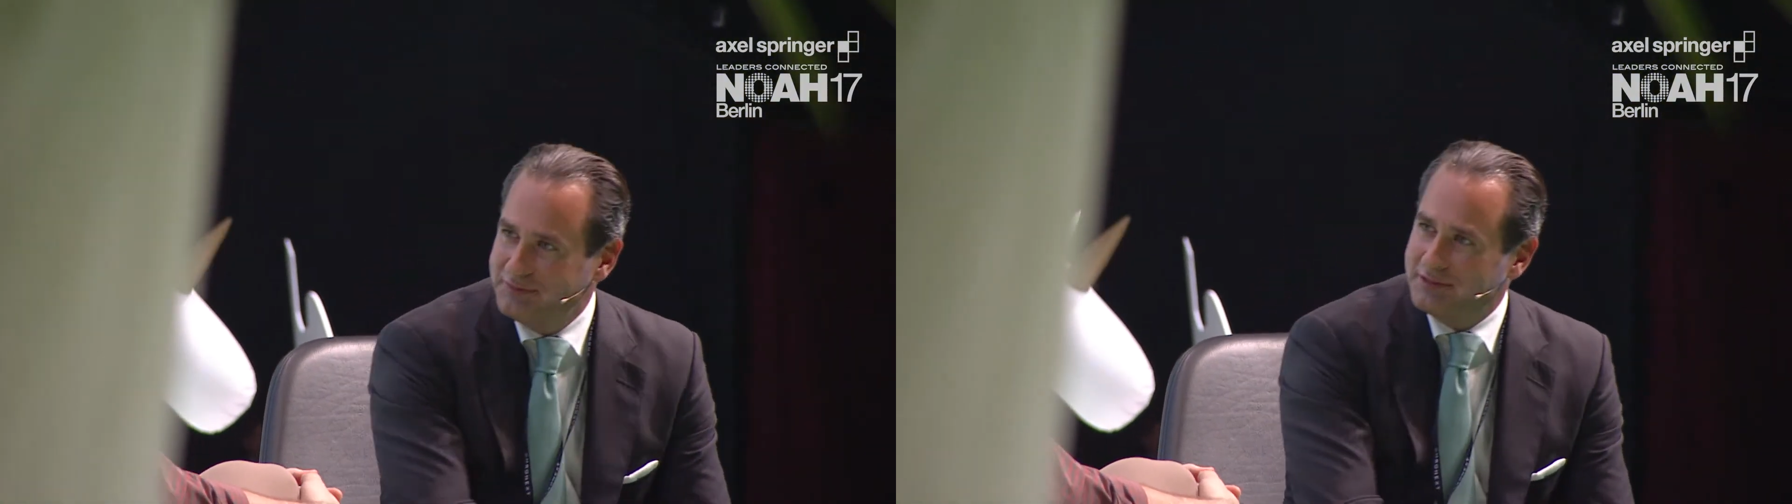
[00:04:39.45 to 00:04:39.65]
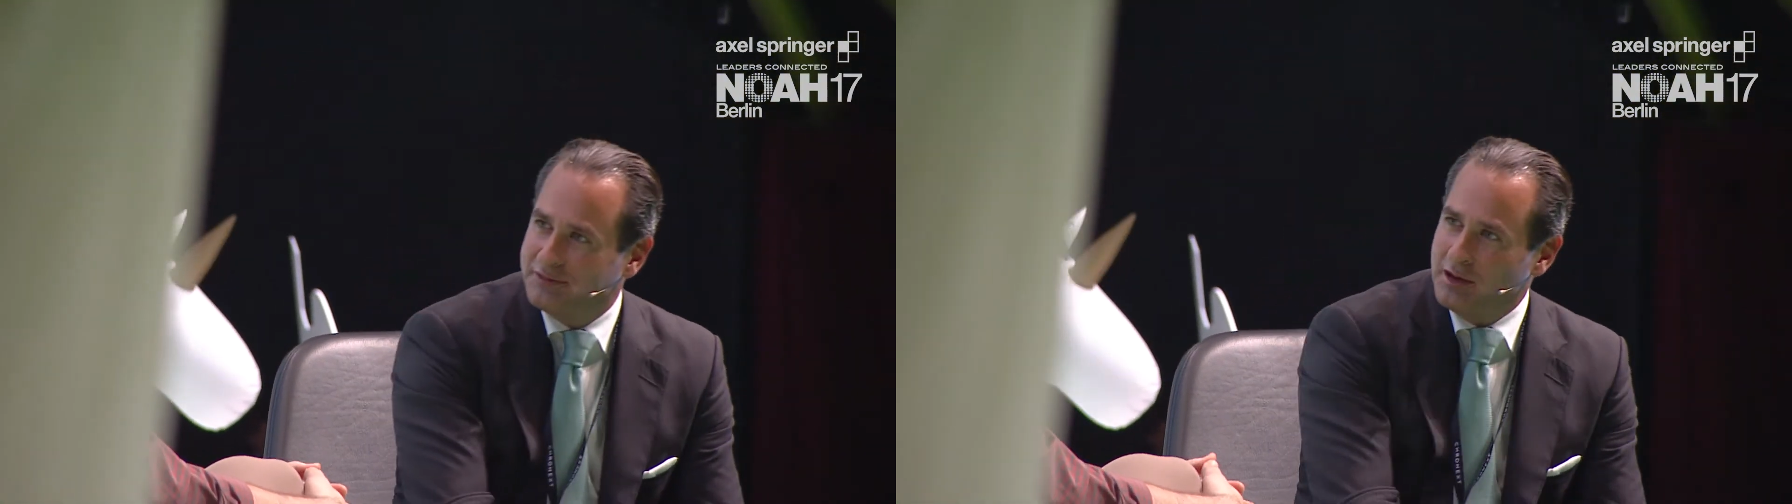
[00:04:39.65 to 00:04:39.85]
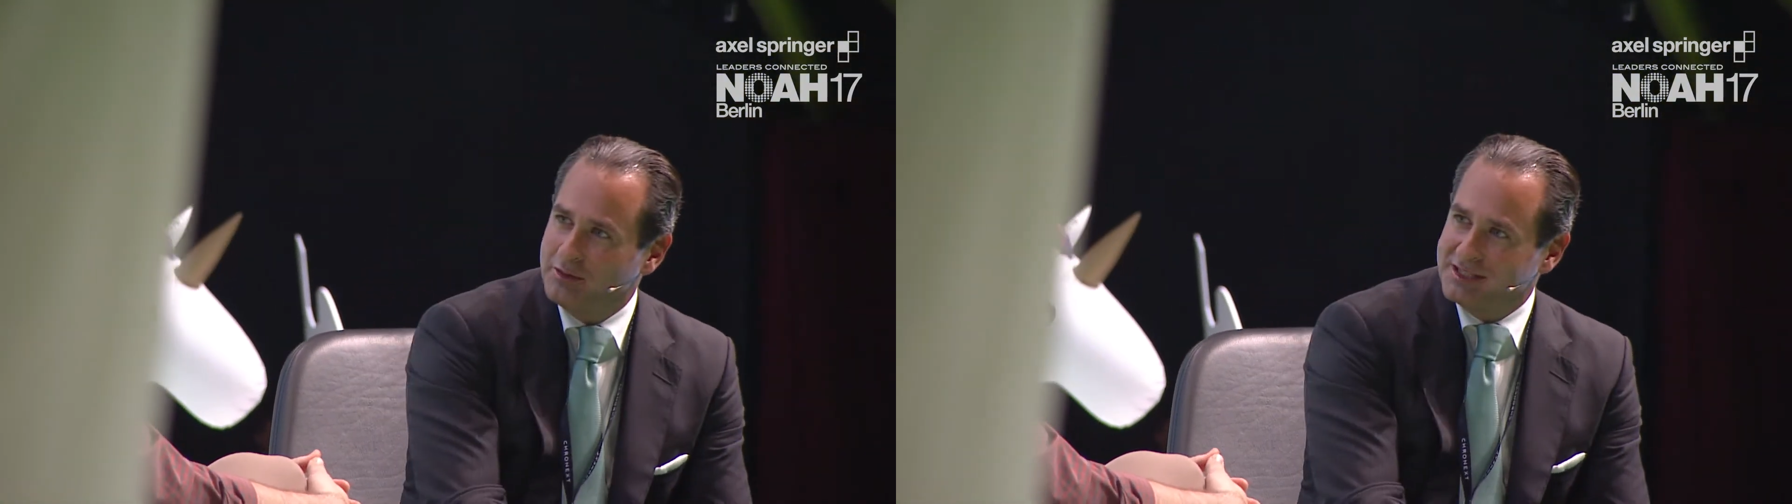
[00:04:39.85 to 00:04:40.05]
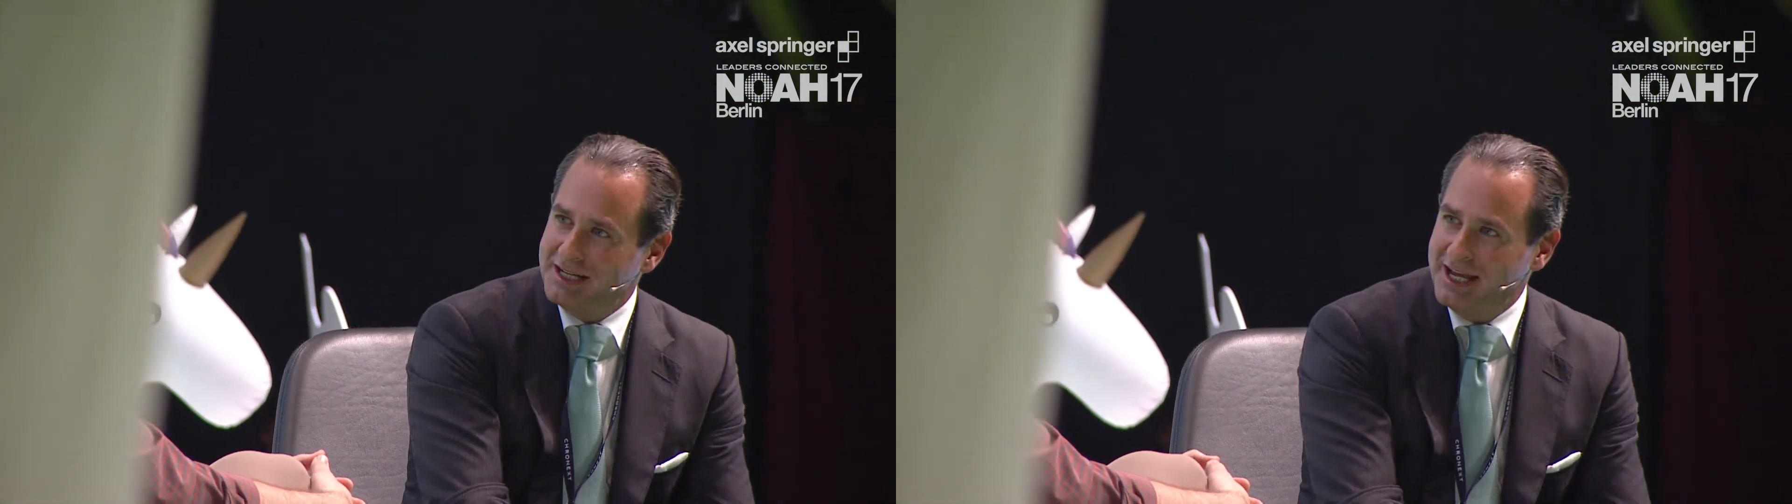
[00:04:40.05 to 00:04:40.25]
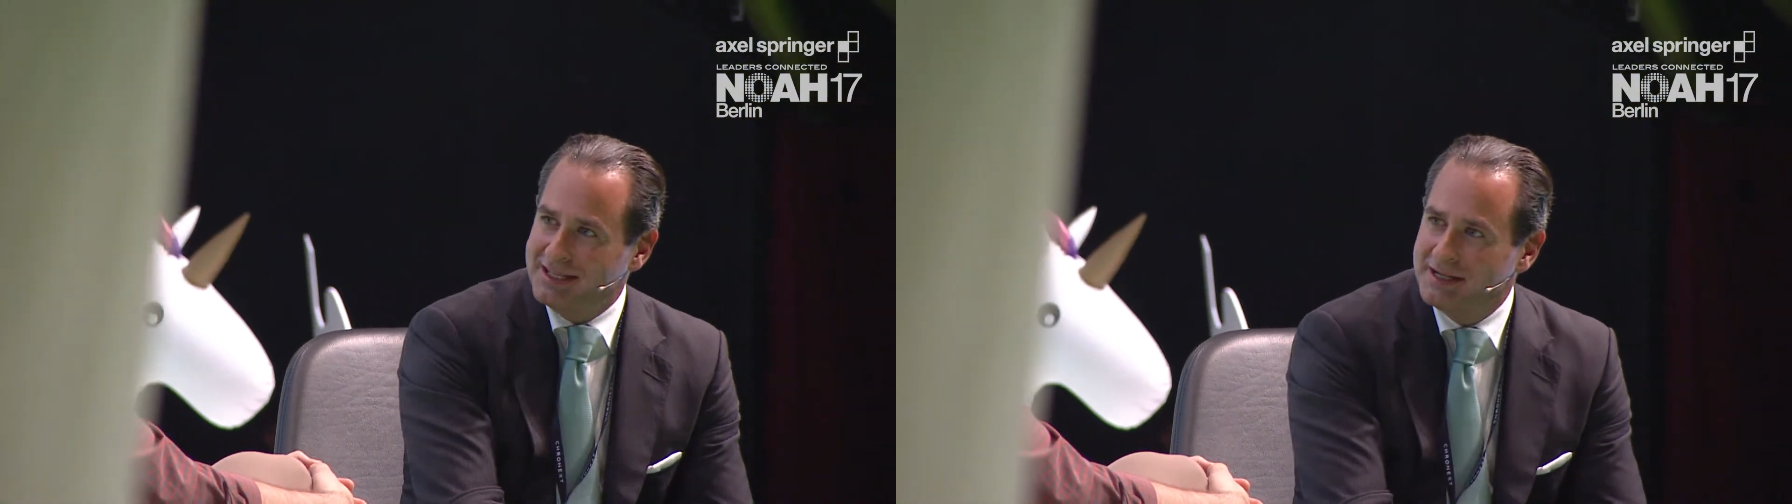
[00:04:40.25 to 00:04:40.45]
and
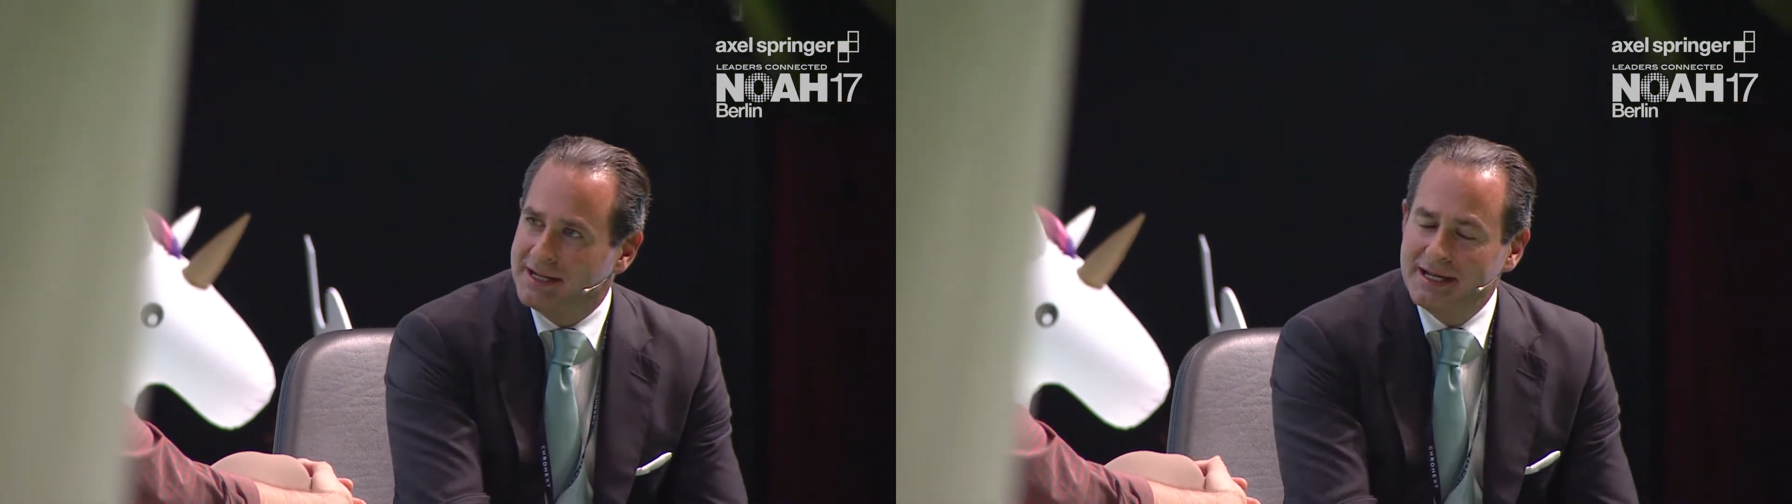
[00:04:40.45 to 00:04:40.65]
founders-led.